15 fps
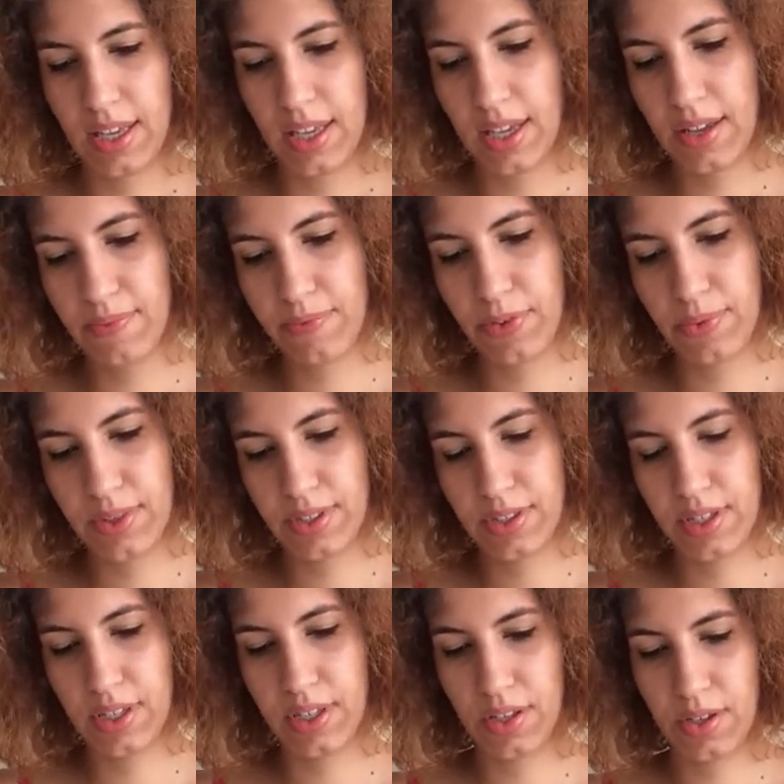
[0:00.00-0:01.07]

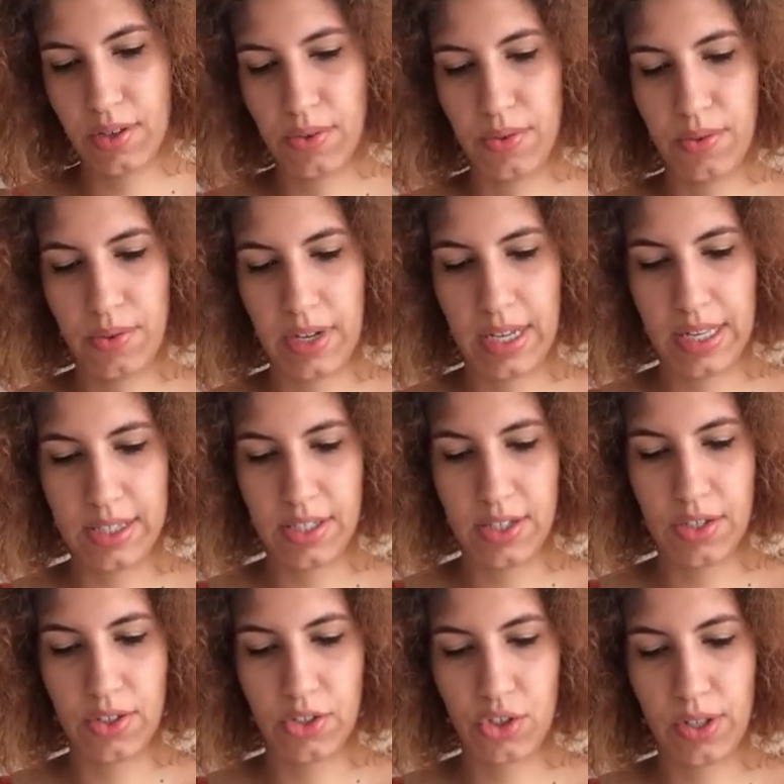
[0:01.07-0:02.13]
influencing you
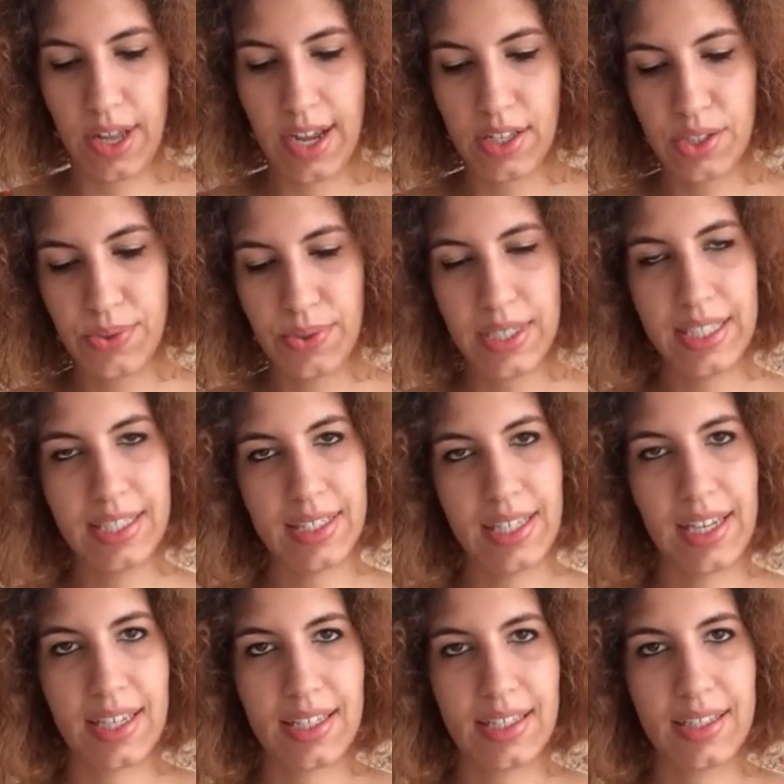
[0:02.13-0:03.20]
until July
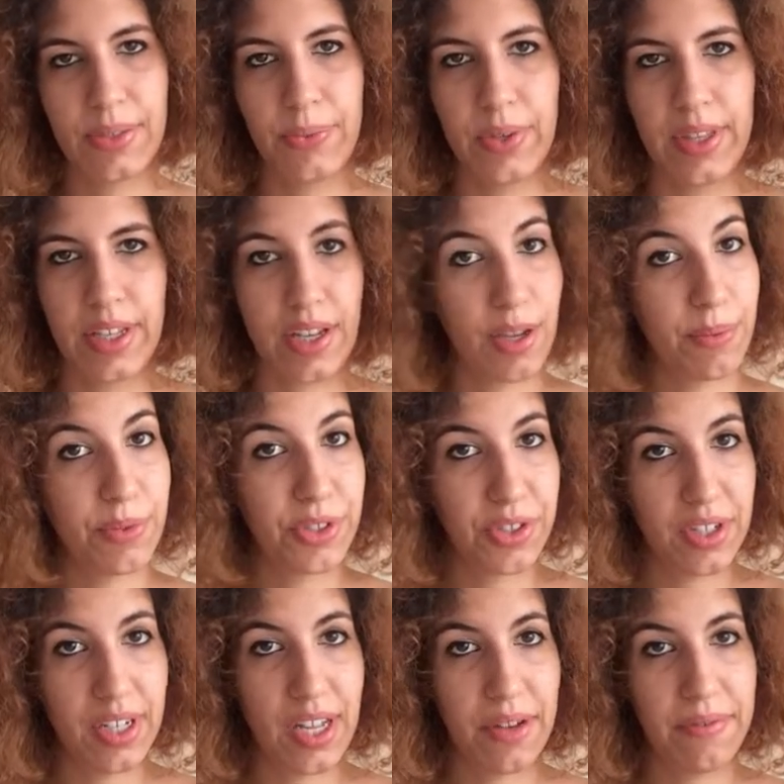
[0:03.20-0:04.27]
26th when it comes to
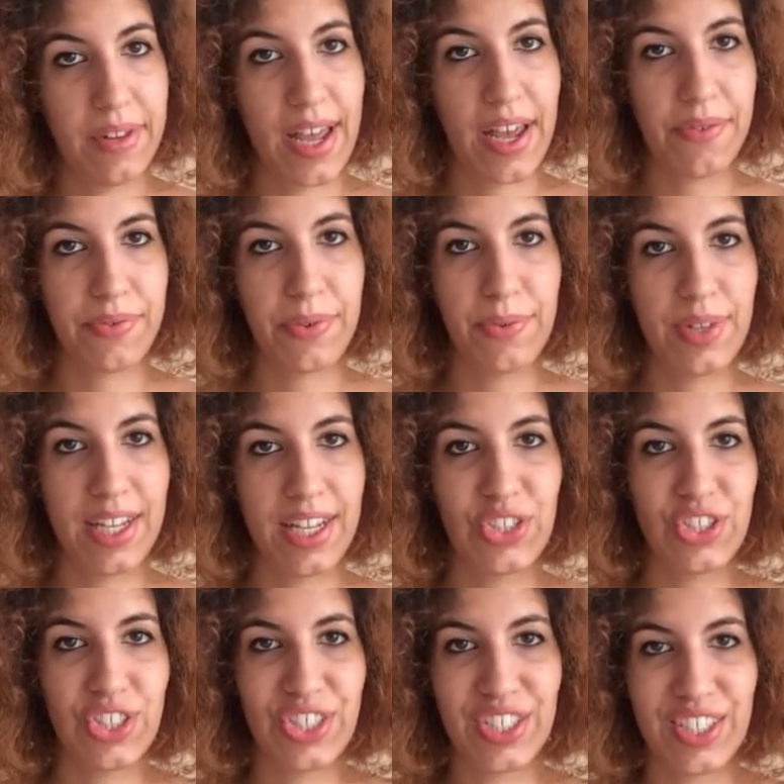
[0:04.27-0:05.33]
your love life and
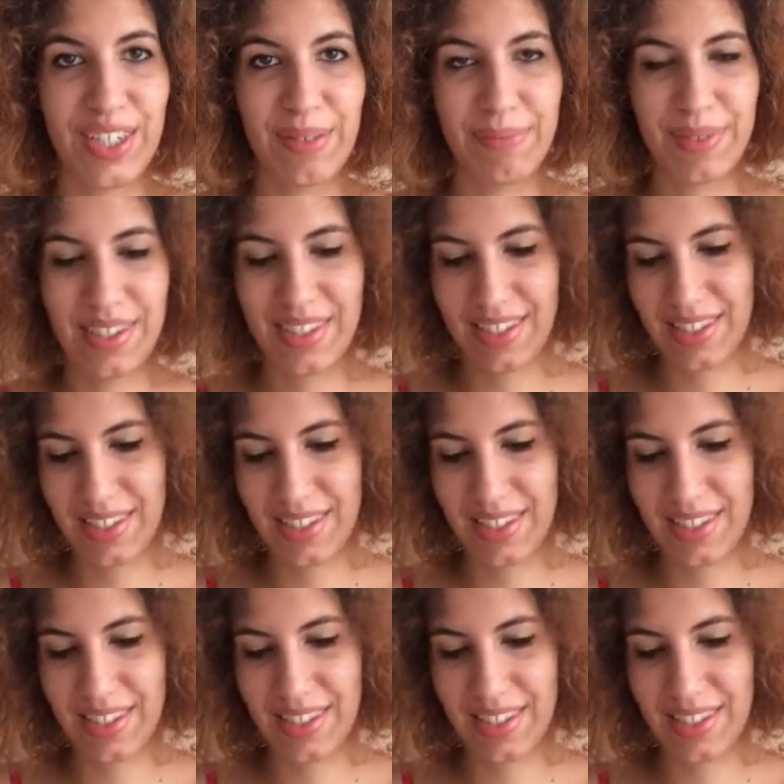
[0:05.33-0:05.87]
relationships.